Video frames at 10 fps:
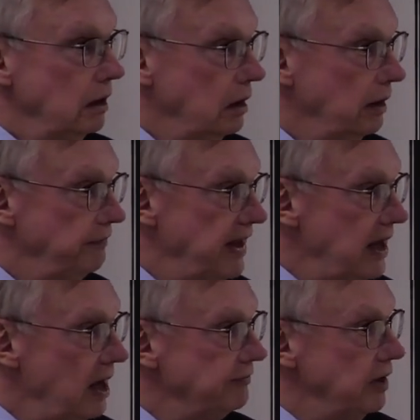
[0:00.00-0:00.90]
uh,
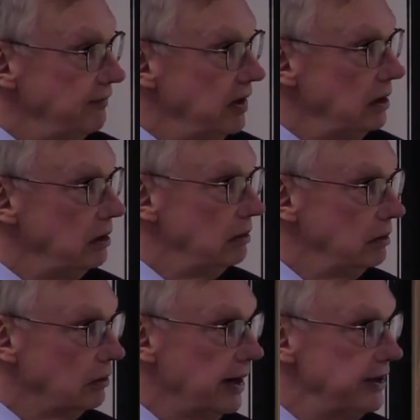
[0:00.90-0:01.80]
they have given
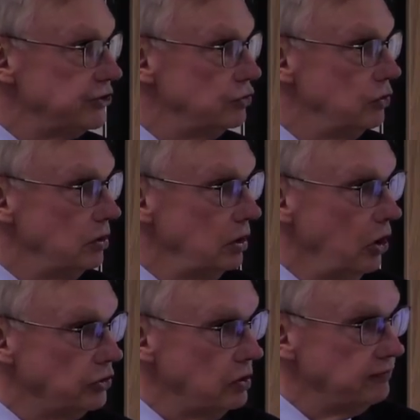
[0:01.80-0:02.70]
rise to a
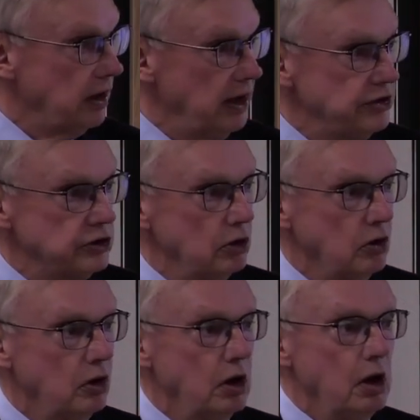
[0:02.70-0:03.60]
lot of case
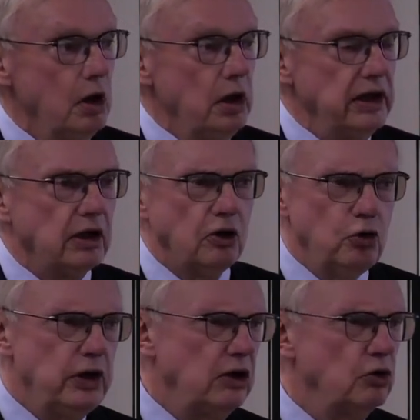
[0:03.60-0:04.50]
law,
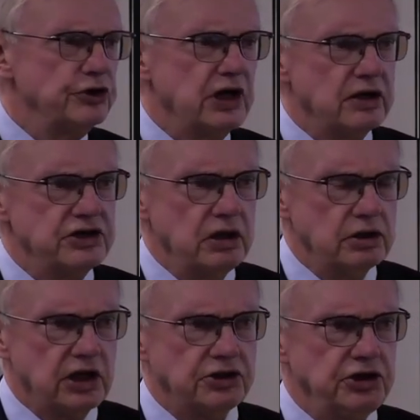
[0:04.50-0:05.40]
including on such,
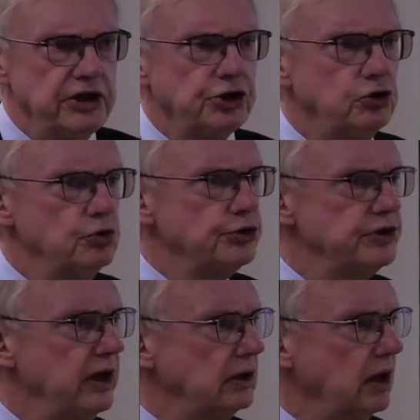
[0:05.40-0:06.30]
such issues
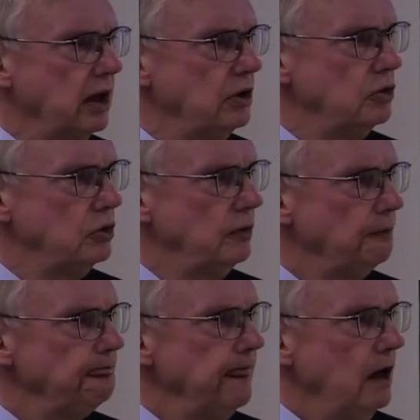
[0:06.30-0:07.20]
that can you
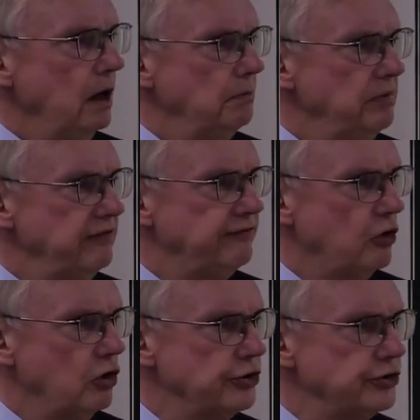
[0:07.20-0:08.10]
be
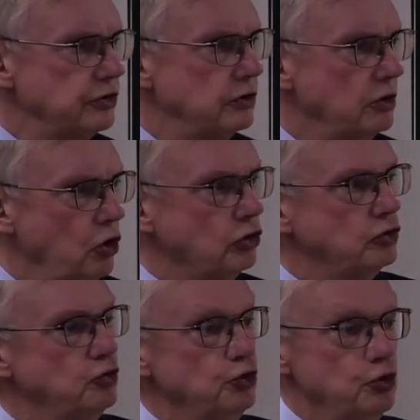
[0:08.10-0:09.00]
forced not
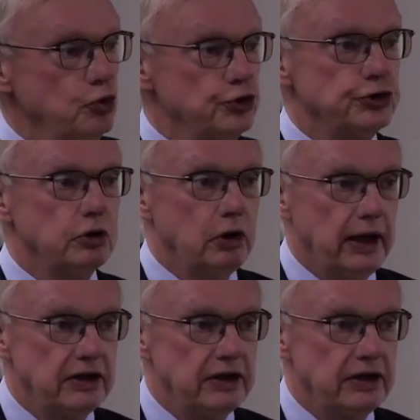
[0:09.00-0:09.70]
to use a